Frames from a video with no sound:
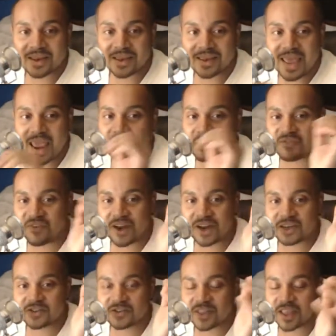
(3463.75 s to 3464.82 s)
name a
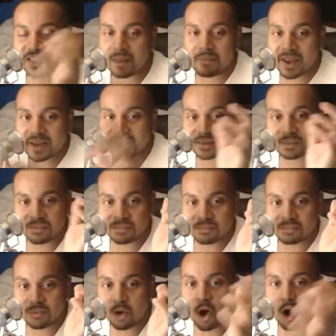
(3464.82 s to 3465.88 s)
French thing that makes
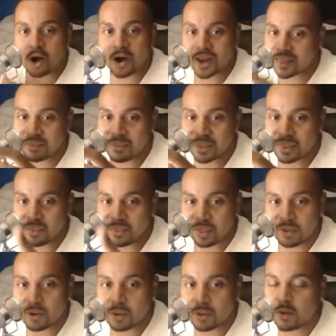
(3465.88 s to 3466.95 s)
some car in the
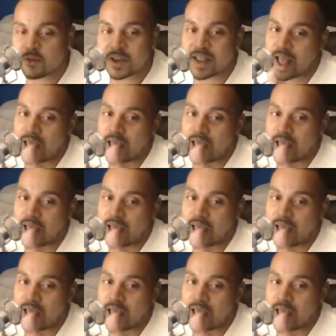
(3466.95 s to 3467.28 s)
Blade Runner movie.